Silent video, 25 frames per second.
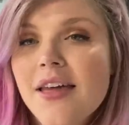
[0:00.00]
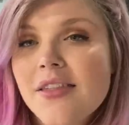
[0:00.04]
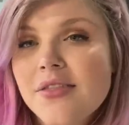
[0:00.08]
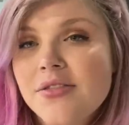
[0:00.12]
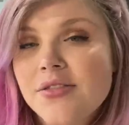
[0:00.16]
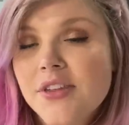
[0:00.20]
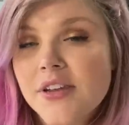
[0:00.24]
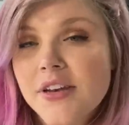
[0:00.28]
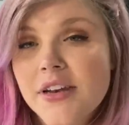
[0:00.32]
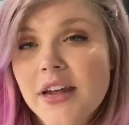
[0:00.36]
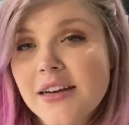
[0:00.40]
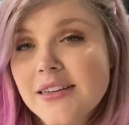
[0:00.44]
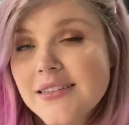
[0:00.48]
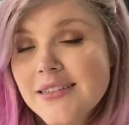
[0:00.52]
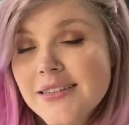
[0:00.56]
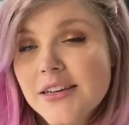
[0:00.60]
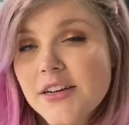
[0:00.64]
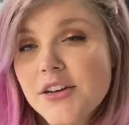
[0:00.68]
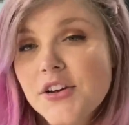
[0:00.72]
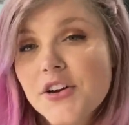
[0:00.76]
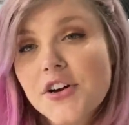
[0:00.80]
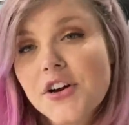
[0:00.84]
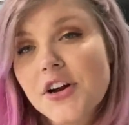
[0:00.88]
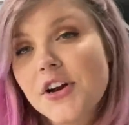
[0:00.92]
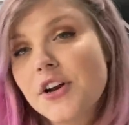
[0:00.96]
The next
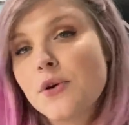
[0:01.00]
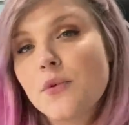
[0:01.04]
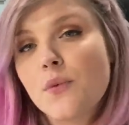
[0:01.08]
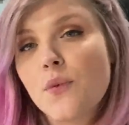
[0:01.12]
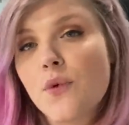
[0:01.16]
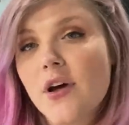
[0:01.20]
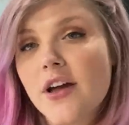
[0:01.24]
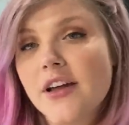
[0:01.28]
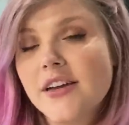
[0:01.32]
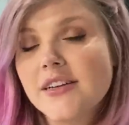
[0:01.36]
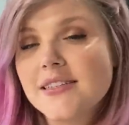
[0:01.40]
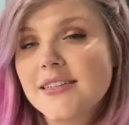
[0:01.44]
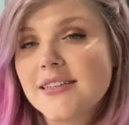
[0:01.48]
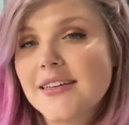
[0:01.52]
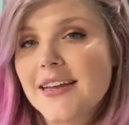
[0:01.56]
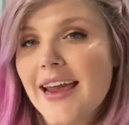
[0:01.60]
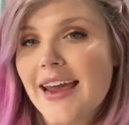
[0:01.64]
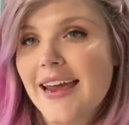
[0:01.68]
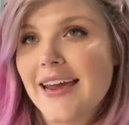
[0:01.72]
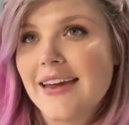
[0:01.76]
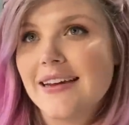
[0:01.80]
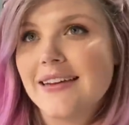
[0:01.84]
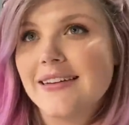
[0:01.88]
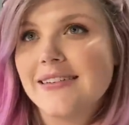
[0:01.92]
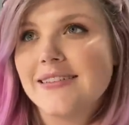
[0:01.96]
thing you're gonna want,
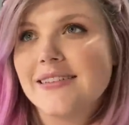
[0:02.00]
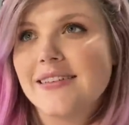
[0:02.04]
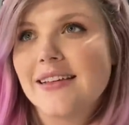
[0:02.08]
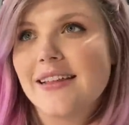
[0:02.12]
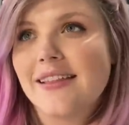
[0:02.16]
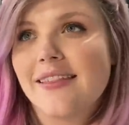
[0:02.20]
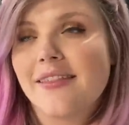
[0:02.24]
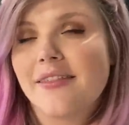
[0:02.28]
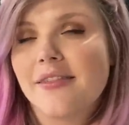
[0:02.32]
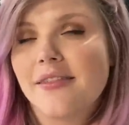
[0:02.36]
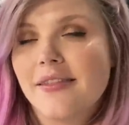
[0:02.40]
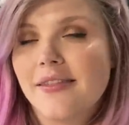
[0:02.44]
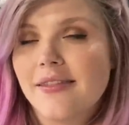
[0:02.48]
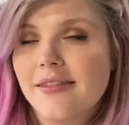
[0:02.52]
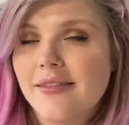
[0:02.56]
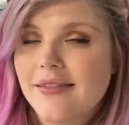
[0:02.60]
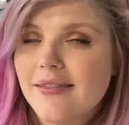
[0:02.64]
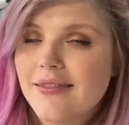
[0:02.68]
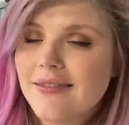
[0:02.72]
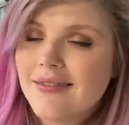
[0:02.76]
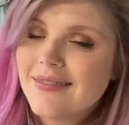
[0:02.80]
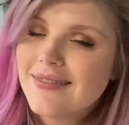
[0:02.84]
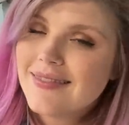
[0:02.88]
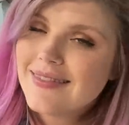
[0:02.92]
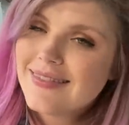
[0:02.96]

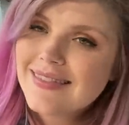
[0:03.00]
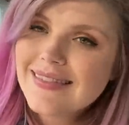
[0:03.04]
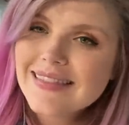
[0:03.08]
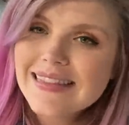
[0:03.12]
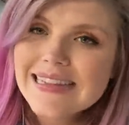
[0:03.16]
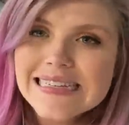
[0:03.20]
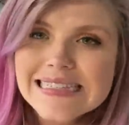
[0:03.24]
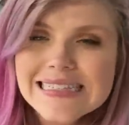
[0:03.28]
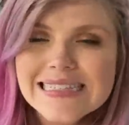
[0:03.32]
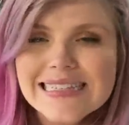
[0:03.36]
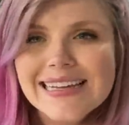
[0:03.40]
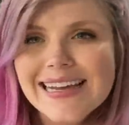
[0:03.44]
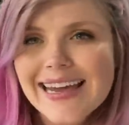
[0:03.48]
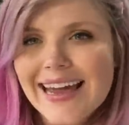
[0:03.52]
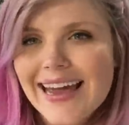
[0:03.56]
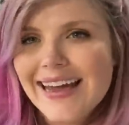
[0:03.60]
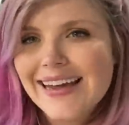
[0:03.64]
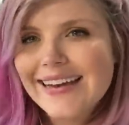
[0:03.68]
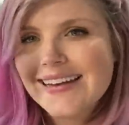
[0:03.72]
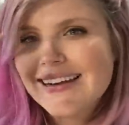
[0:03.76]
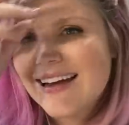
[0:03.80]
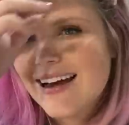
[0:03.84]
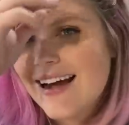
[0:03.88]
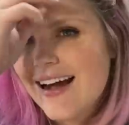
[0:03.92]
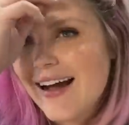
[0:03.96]
and this
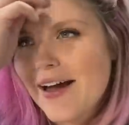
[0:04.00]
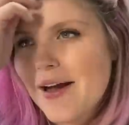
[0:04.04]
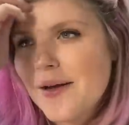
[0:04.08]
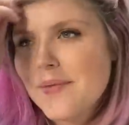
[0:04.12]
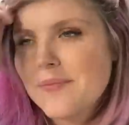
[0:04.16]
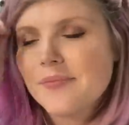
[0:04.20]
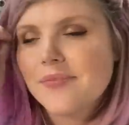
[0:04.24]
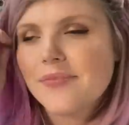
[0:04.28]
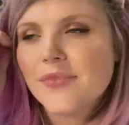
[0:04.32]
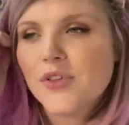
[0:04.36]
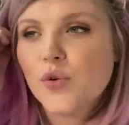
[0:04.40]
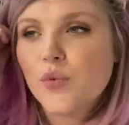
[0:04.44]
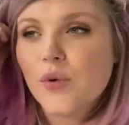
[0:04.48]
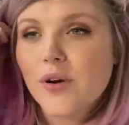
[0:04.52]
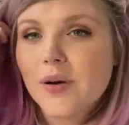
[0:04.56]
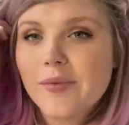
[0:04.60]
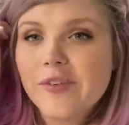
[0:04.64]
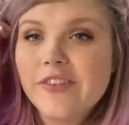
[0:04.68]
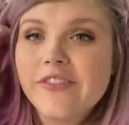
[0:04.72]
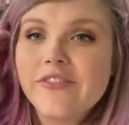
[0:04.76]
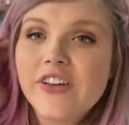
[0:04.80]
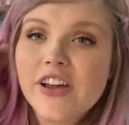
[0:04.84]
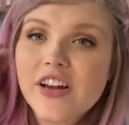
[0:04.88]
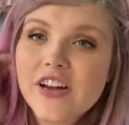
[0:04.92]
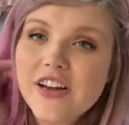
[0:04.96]
again, you wanna
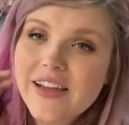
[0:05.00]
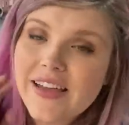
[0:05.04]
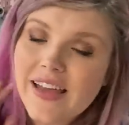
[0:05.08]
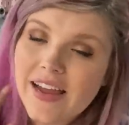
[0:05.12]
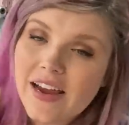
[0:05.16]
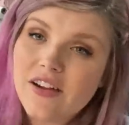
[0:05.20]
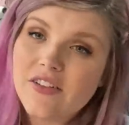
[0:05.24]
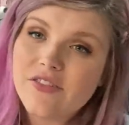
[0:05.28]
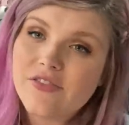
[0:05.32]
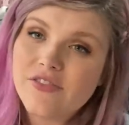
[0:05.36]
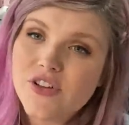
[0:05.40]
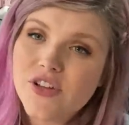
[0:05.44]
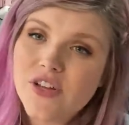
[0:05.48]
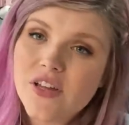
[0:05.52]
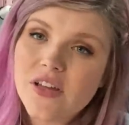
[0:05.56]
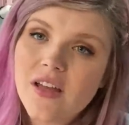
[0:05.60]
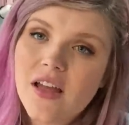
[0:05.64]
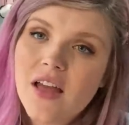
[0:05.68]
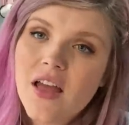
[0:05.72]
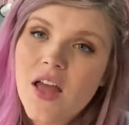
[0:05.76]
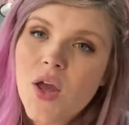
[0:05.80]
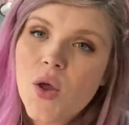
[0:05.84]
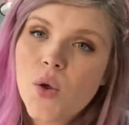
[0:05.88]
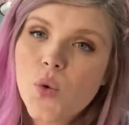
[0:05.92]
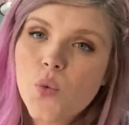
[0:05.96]
be very careful
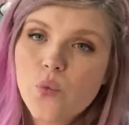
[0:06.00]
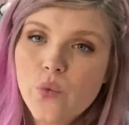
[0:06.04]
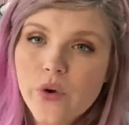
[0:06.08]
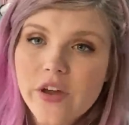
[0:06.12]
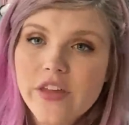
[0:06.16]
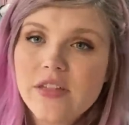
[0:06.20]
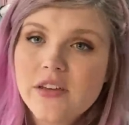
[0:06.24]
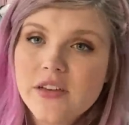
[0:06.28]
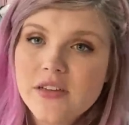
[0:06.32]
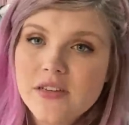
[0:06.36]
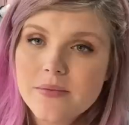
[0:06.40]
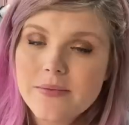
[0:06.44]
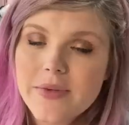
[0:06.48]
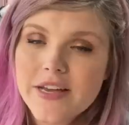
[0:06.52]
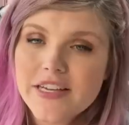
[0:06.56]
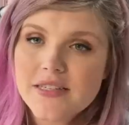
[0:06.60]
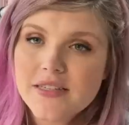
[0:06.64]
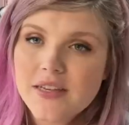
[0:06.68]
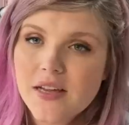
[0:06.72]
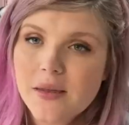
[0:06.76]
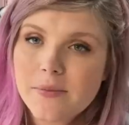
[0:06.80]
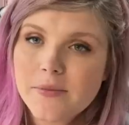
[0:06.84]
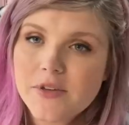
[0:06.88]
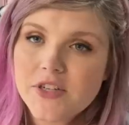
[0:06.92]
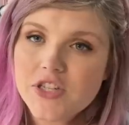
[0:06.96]
with a
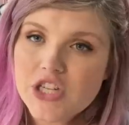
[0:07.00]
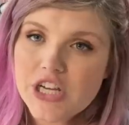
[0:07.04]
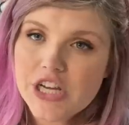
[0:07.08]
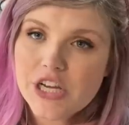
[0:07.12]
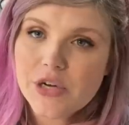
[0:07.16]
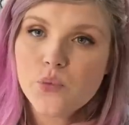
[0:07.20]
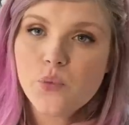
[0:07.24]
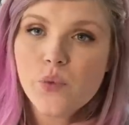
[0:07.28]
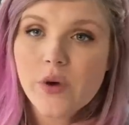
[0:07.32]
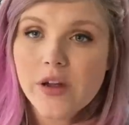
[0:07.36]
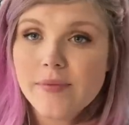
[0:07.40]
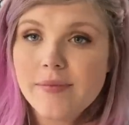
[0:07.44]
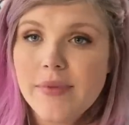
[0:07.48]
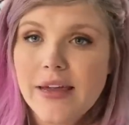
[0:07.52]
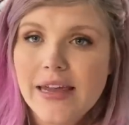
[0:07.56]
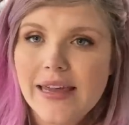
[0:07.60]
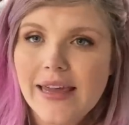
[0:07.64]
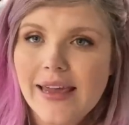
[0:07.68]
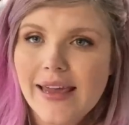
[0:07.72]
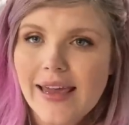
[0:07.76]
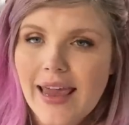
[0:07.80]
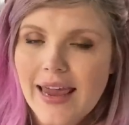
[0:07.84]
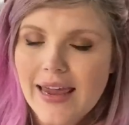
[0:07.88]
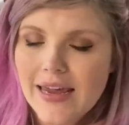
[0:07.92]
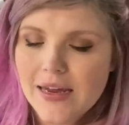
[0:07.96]
domestic machine when
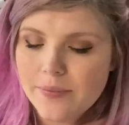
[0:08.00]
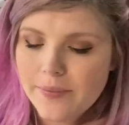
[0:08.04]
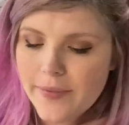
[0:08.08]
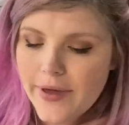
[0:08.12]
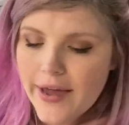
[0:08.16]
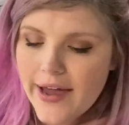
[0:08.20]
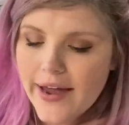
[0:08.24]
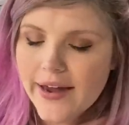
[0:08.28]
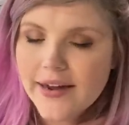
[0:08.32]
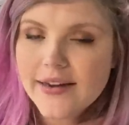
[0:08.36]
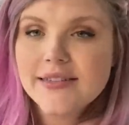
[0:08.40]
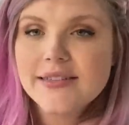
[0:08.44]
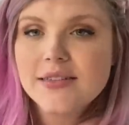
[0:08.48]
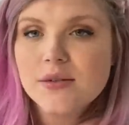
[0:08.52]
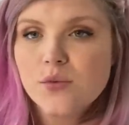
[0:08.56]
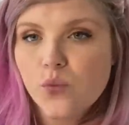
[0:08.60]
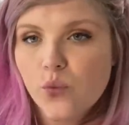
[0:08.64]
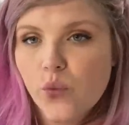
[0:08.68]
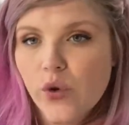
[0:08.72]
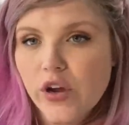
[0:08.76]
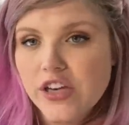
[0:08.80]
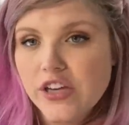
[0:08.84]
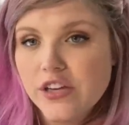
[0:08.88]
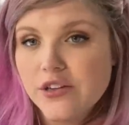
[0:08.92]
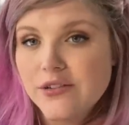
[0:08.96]
making handbags,
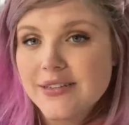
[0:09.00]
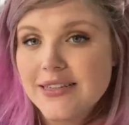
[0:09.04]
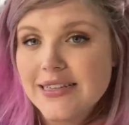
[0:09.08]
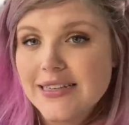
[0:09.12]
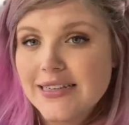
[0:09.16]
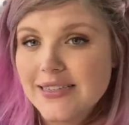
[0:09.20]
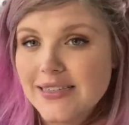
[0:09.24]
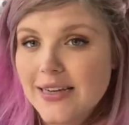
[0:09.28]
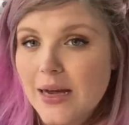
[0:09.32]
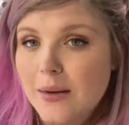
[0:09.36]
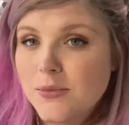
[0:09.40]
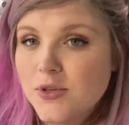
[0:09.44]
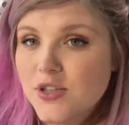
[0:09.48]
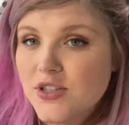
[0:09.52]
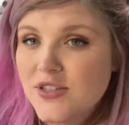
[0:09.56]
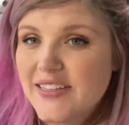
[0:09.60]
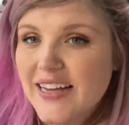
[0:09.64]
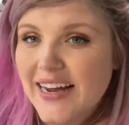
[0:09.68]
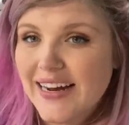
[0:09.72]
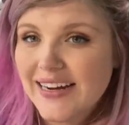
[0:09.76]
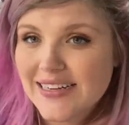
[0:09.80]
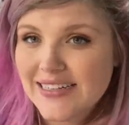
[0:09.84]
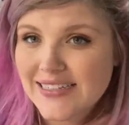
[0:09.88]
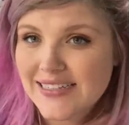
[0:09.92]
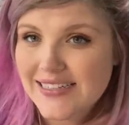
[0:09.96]
when using
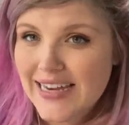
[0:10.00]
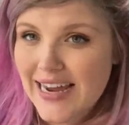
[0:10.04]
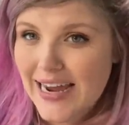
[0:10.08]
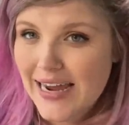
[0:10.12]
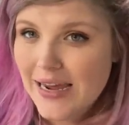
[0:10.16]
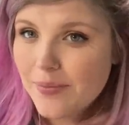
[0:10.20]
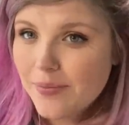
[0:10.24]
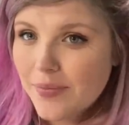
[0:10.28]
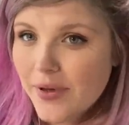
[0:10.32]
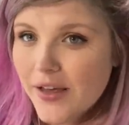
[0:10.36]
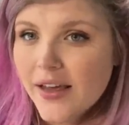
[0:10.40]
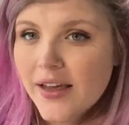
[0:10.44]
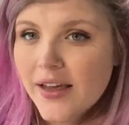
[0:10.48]
double-sided tape.